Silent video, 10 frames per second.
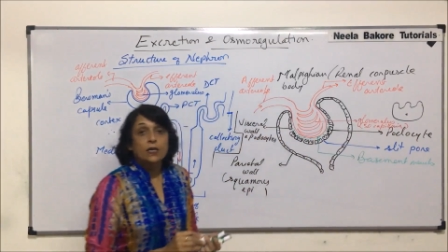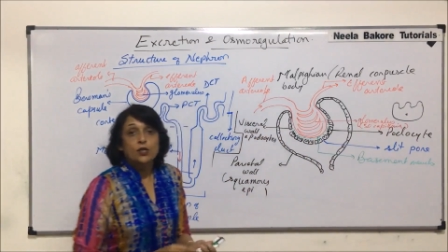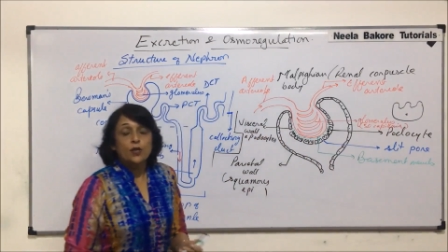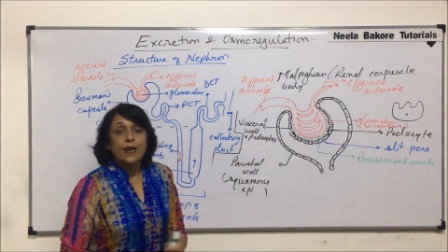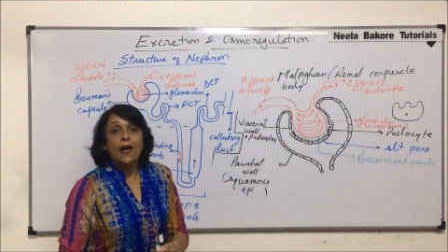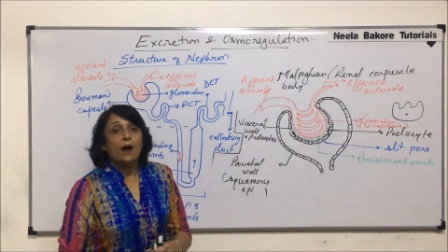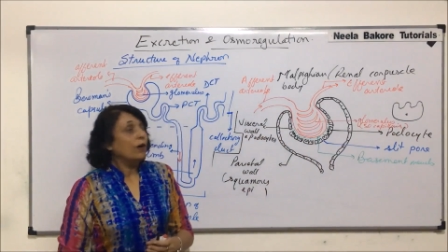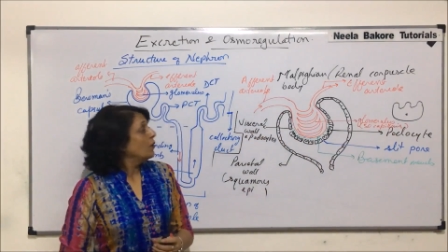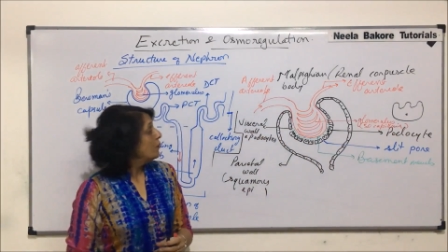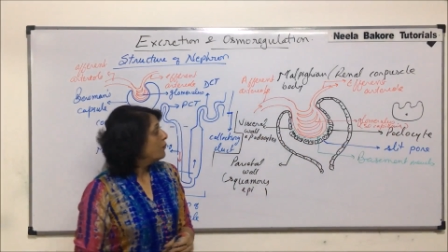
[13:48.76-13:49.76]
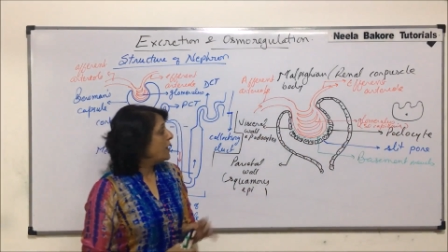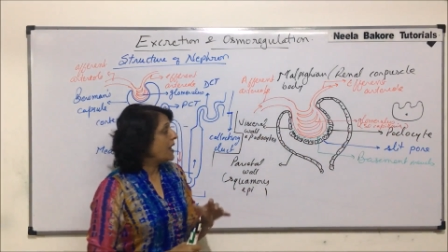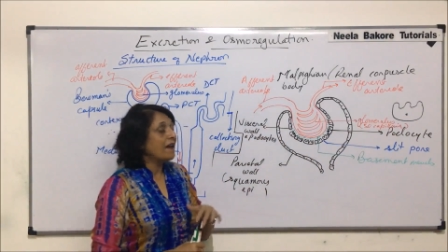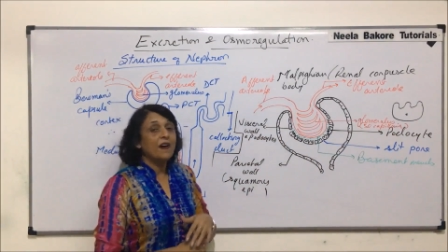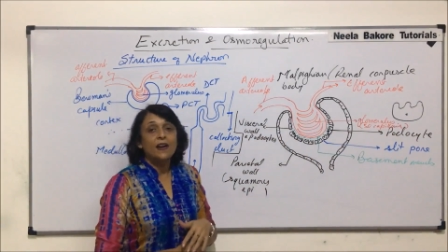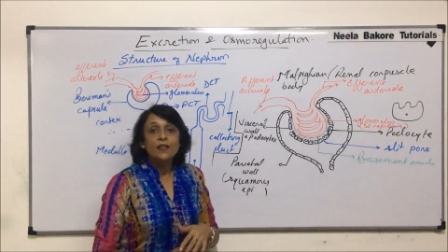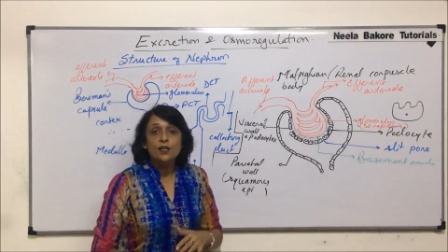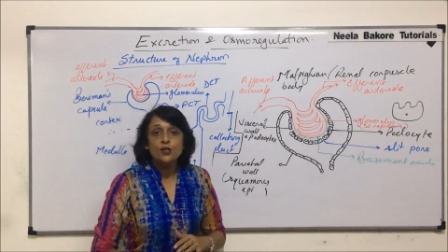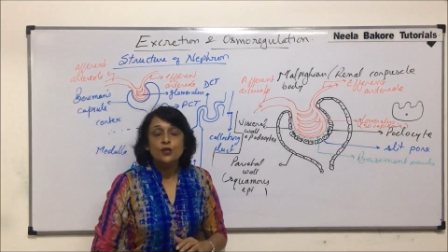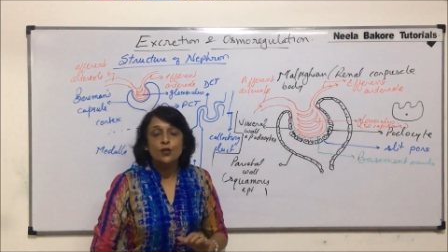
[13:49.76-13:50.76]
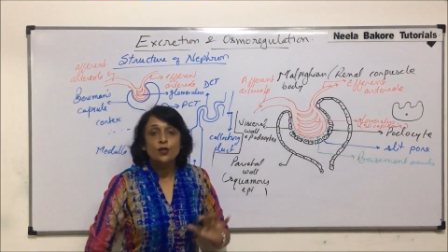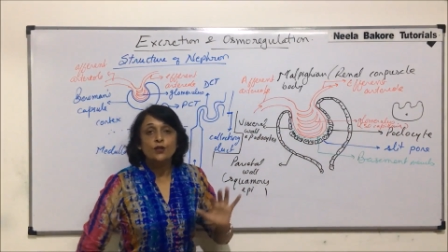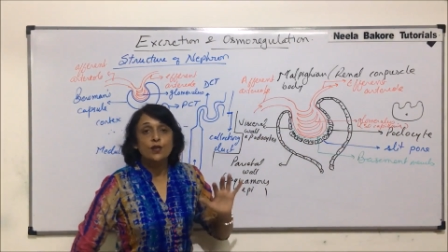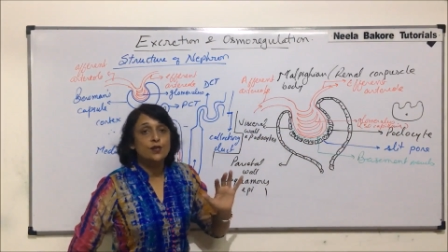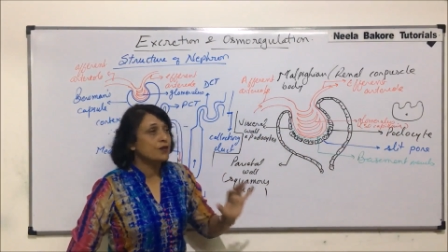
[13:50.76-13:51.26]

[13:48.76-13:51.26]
So now we have understood the